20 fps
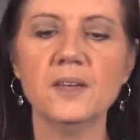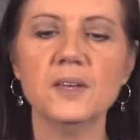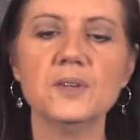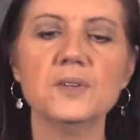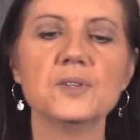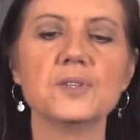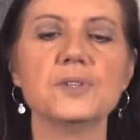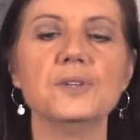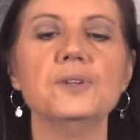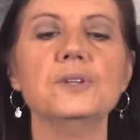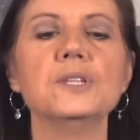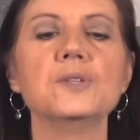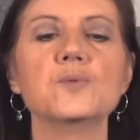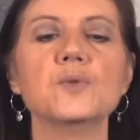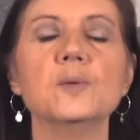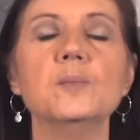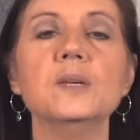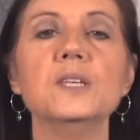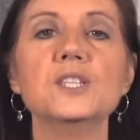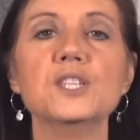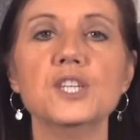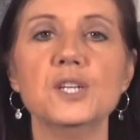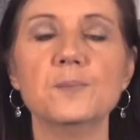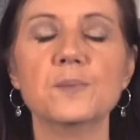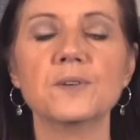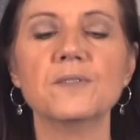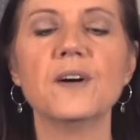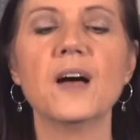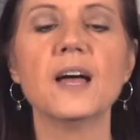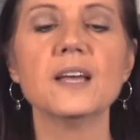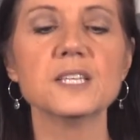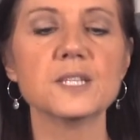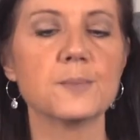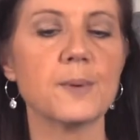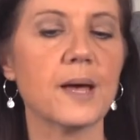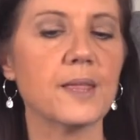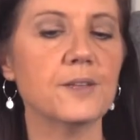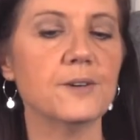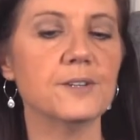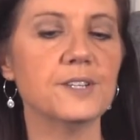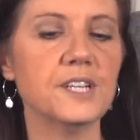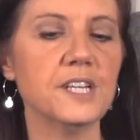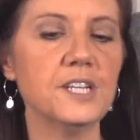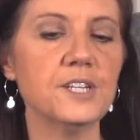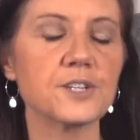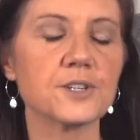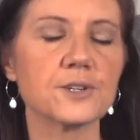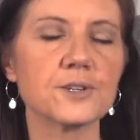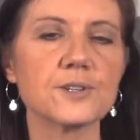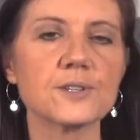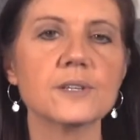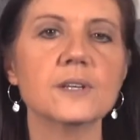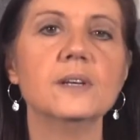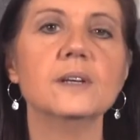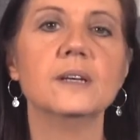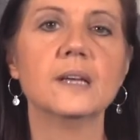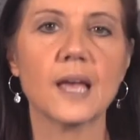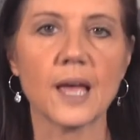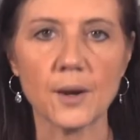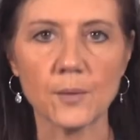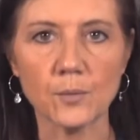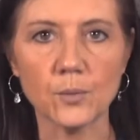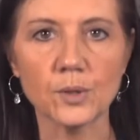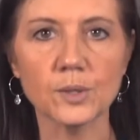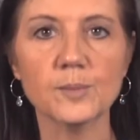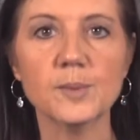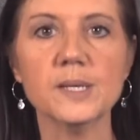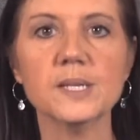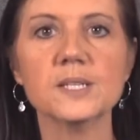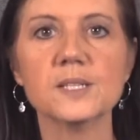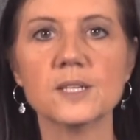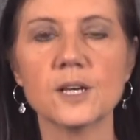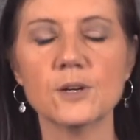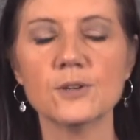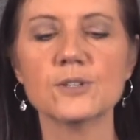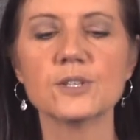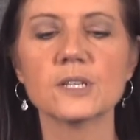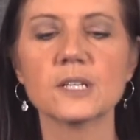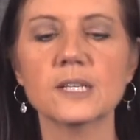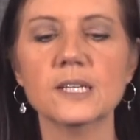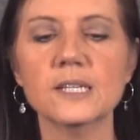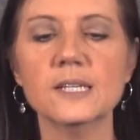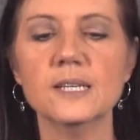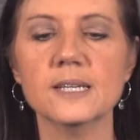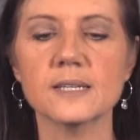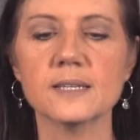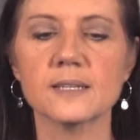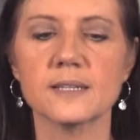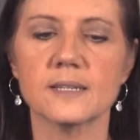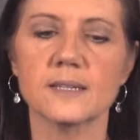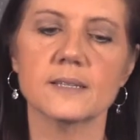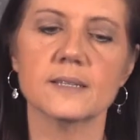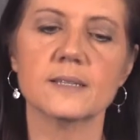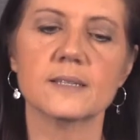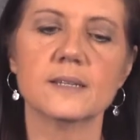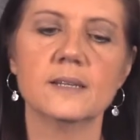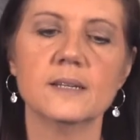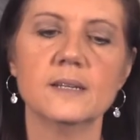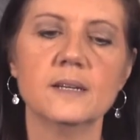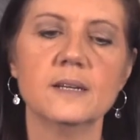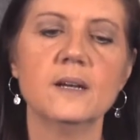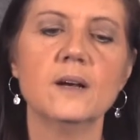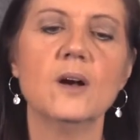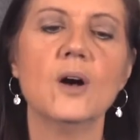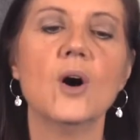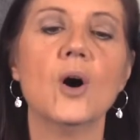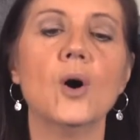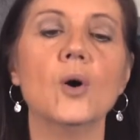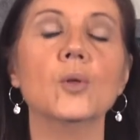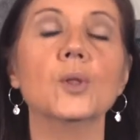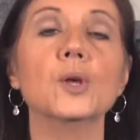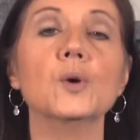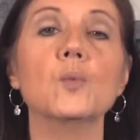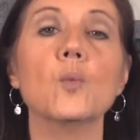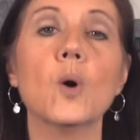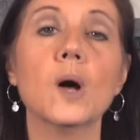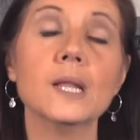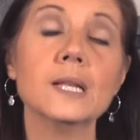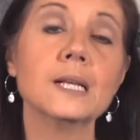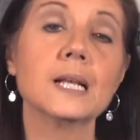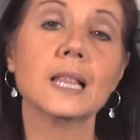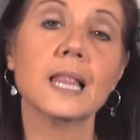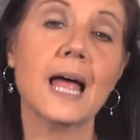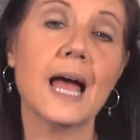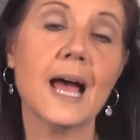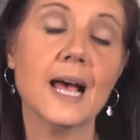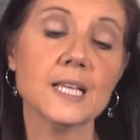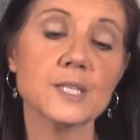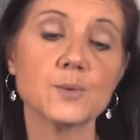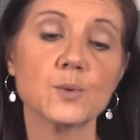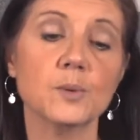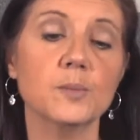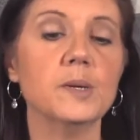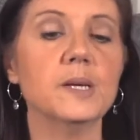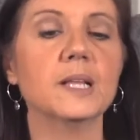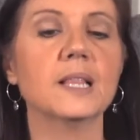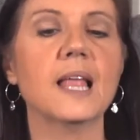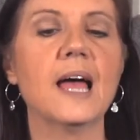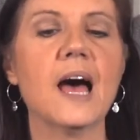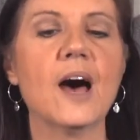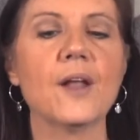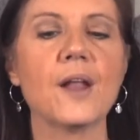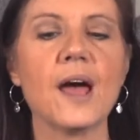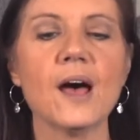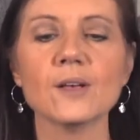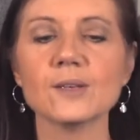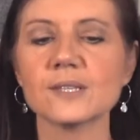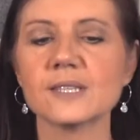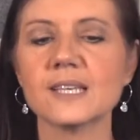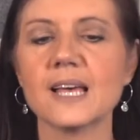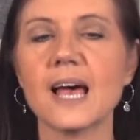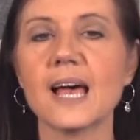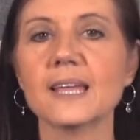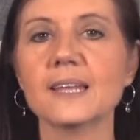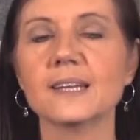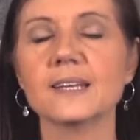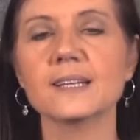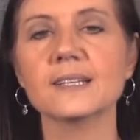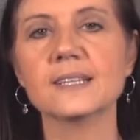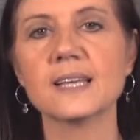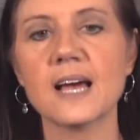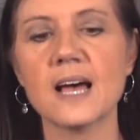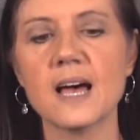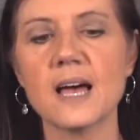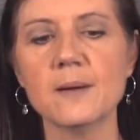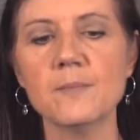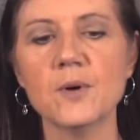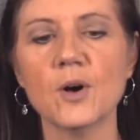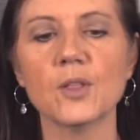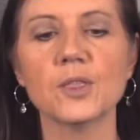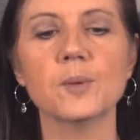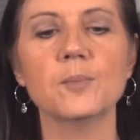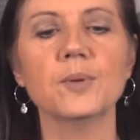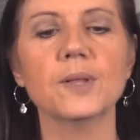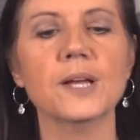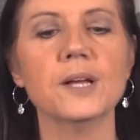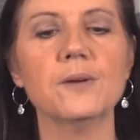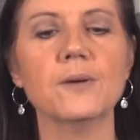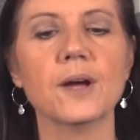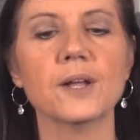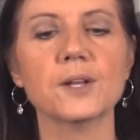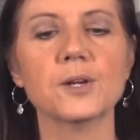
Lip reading: Students will be supervised by their teachers and will be socially distanced. Only one class will be allowed outside at a time on the playground